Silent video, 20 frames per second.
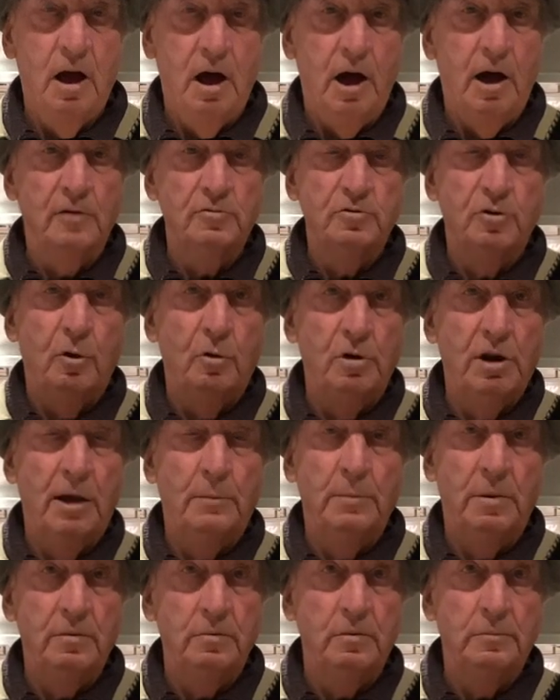I'd call
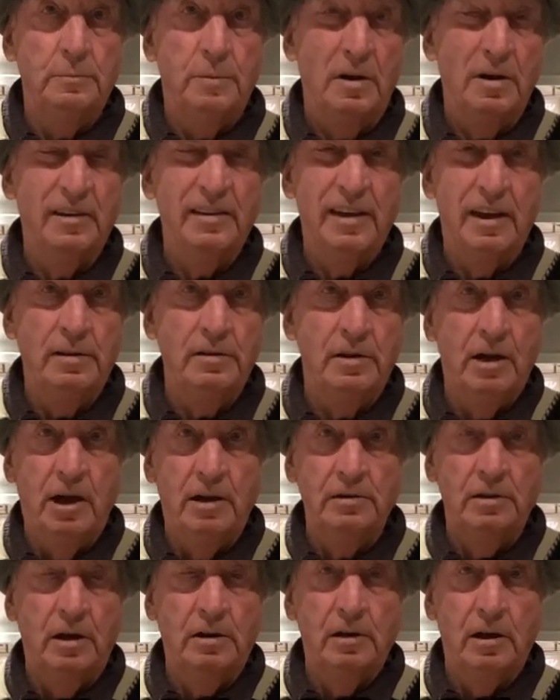up the bookmaker
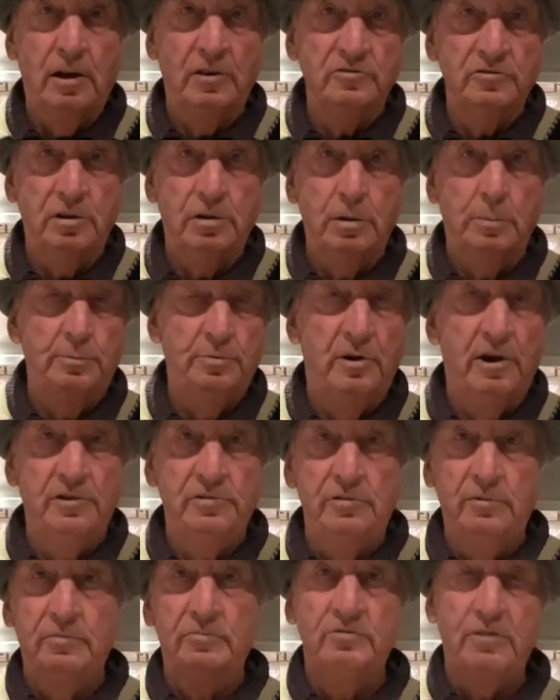and I'd ask him the
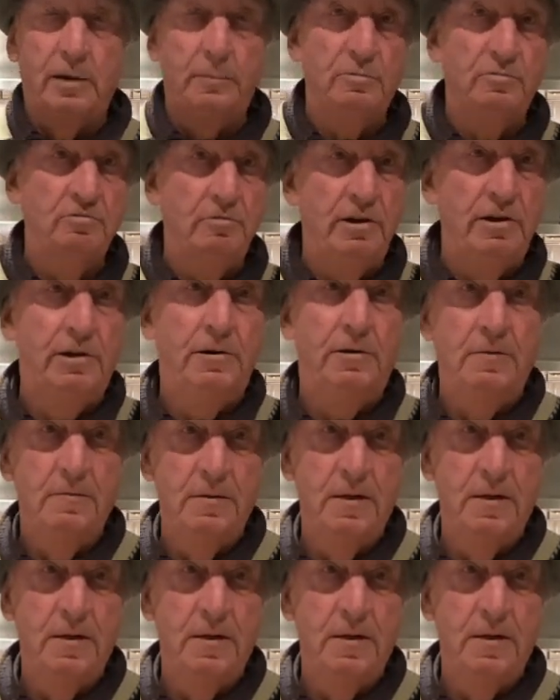price of track 3.